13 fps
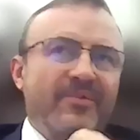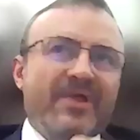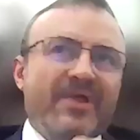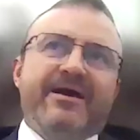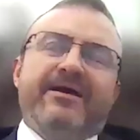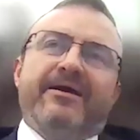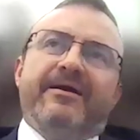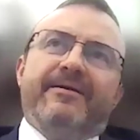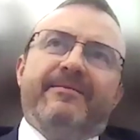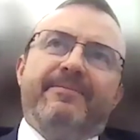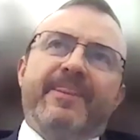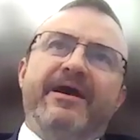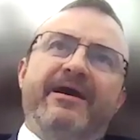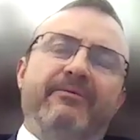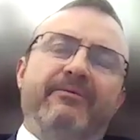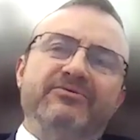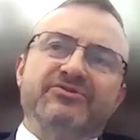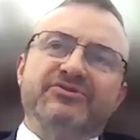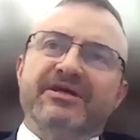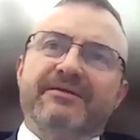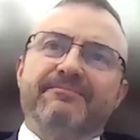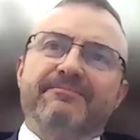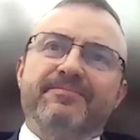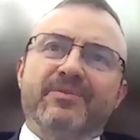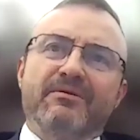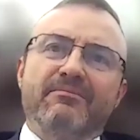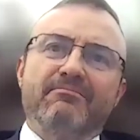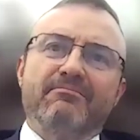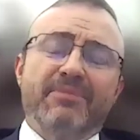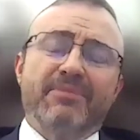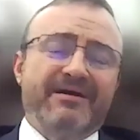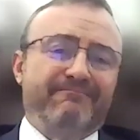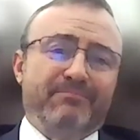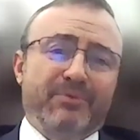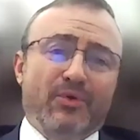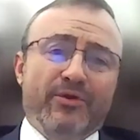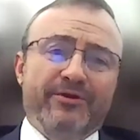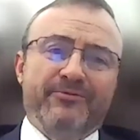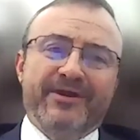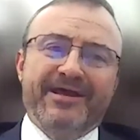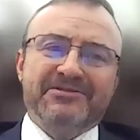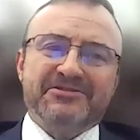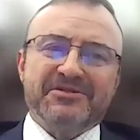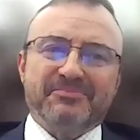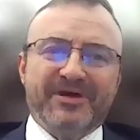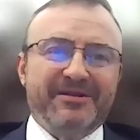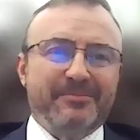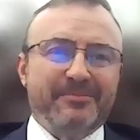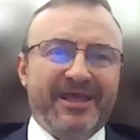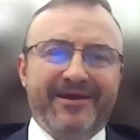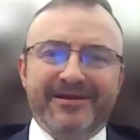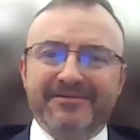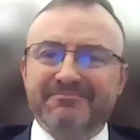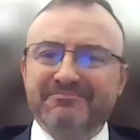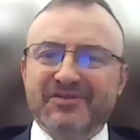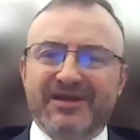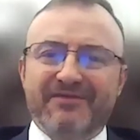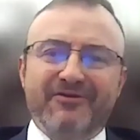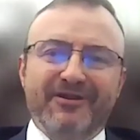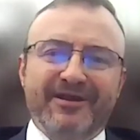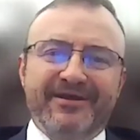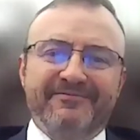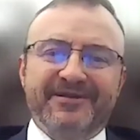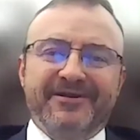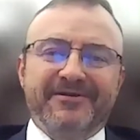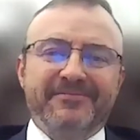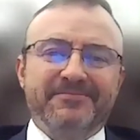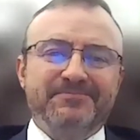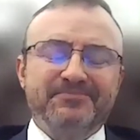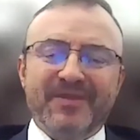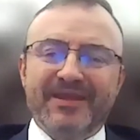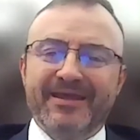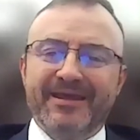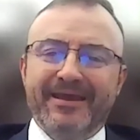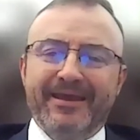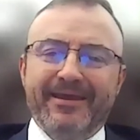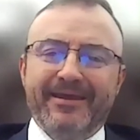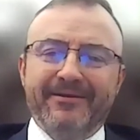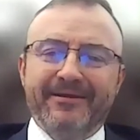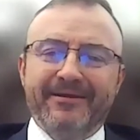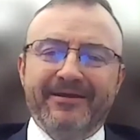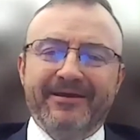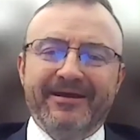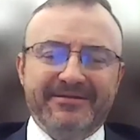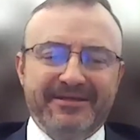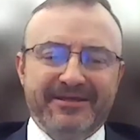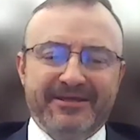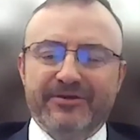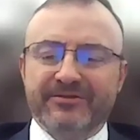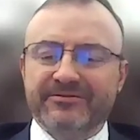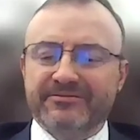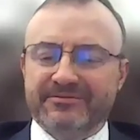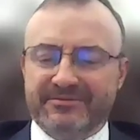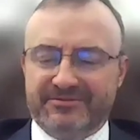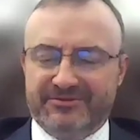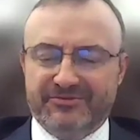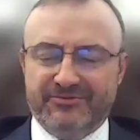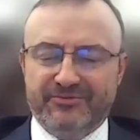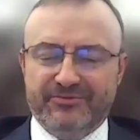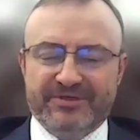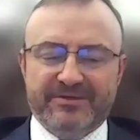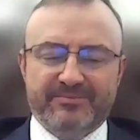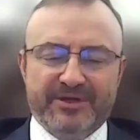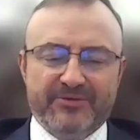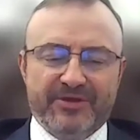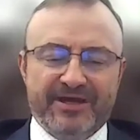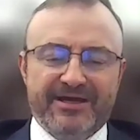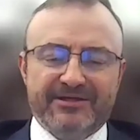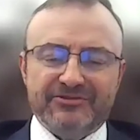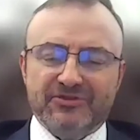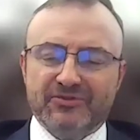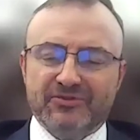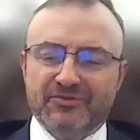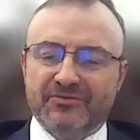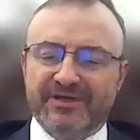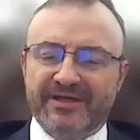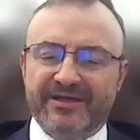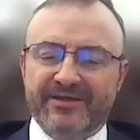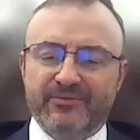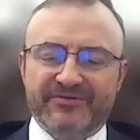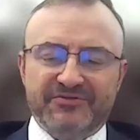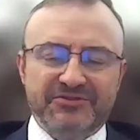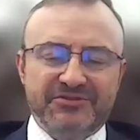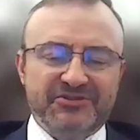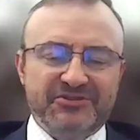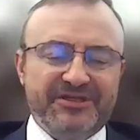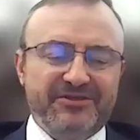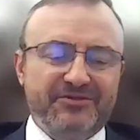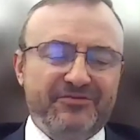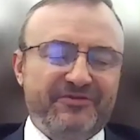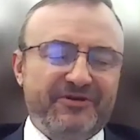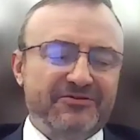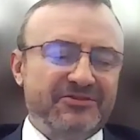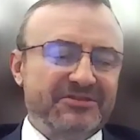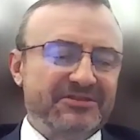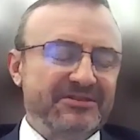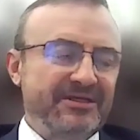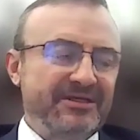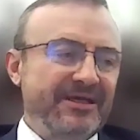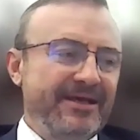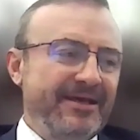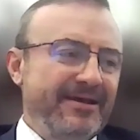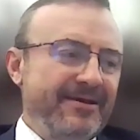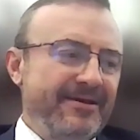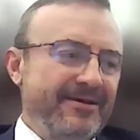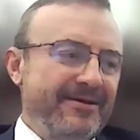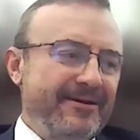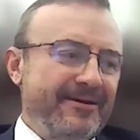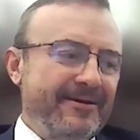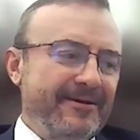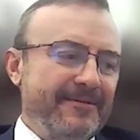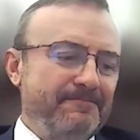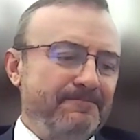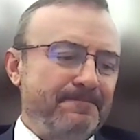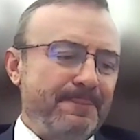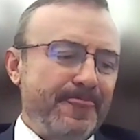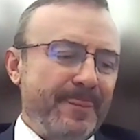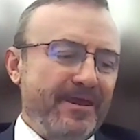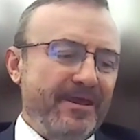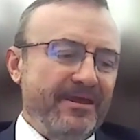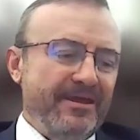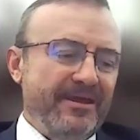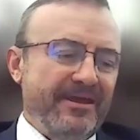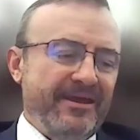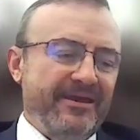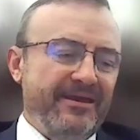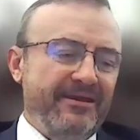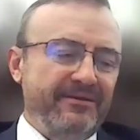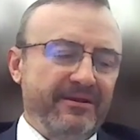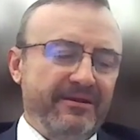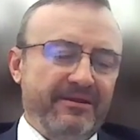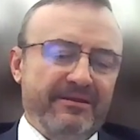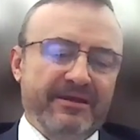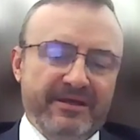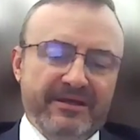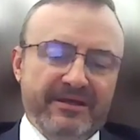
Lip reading: Yeah, I was born and raised in Putnam County, never left there, and I did go to Polka High School and West Virginia State University, um, and